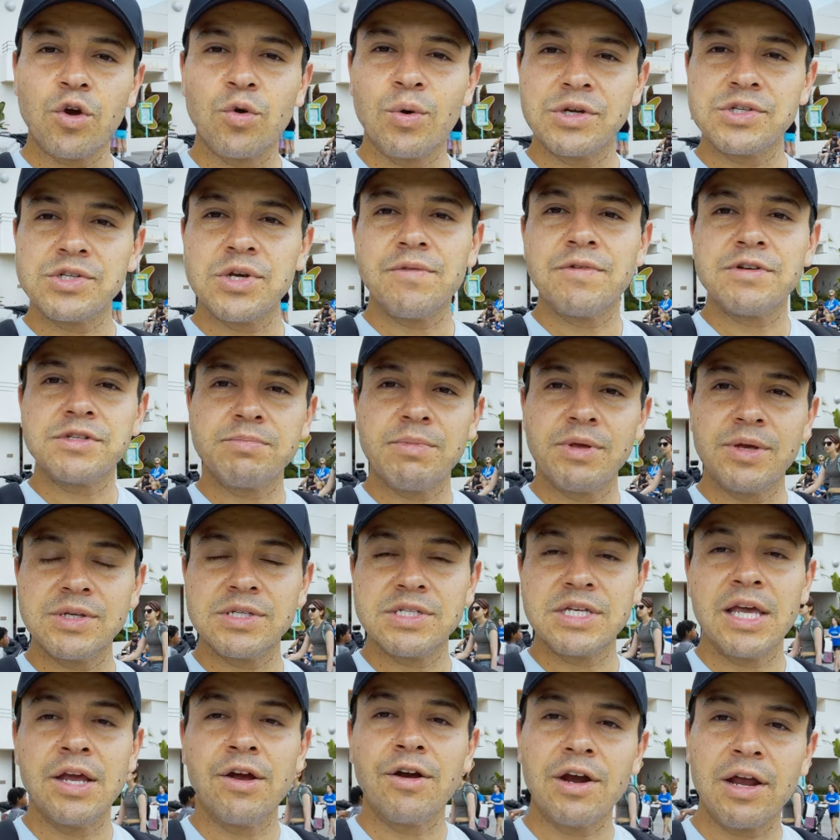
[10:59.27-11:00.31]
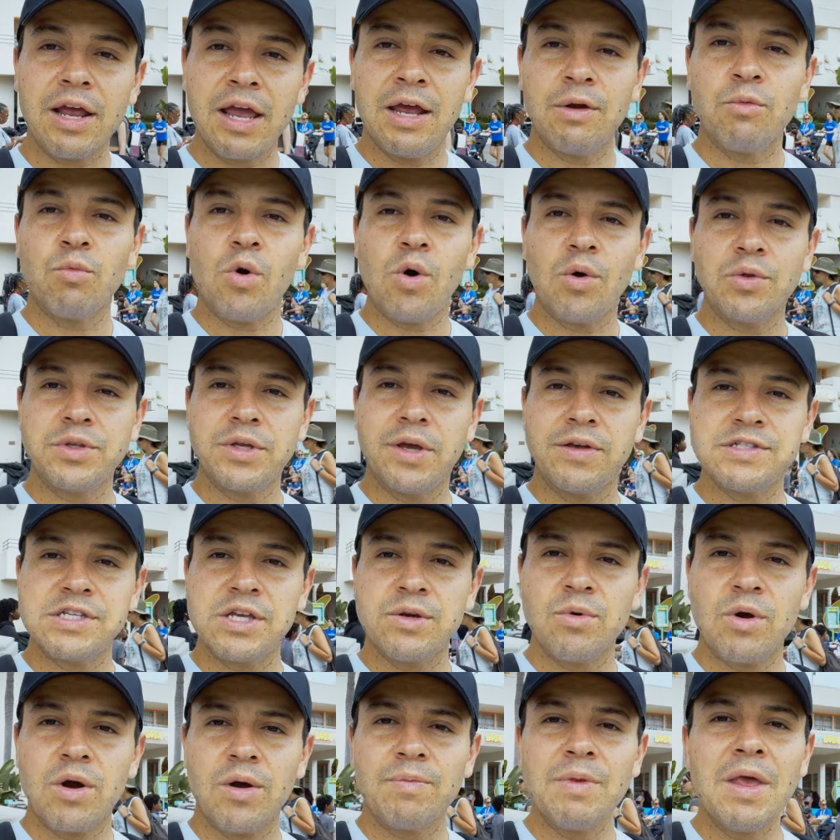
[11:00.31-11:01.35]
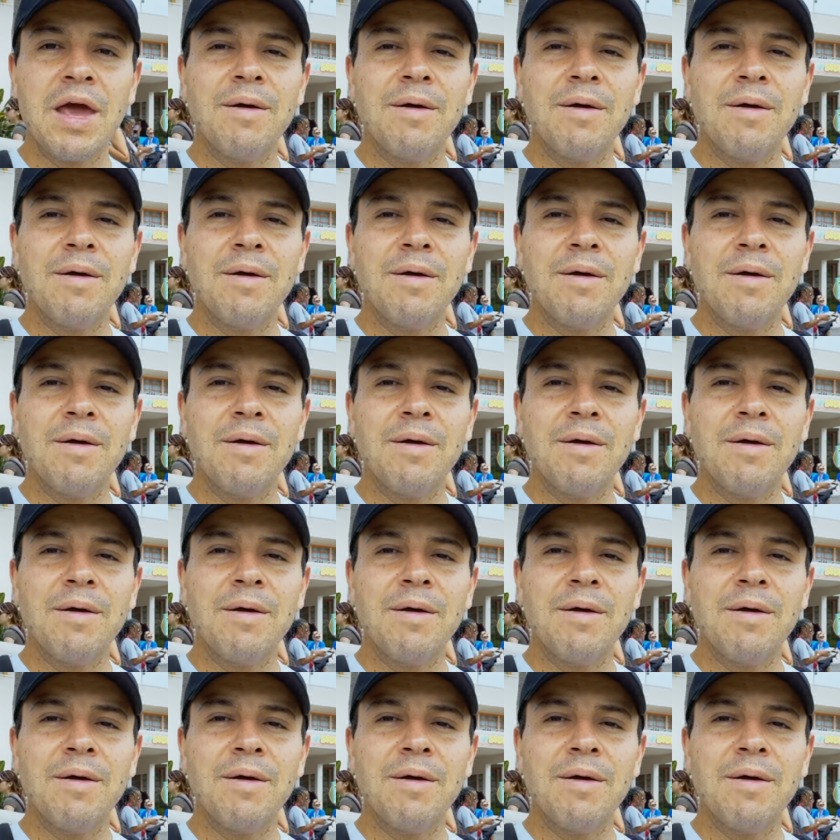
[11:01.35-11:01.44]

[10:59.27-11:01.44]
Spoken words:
quick service meals here in Walt Disney World.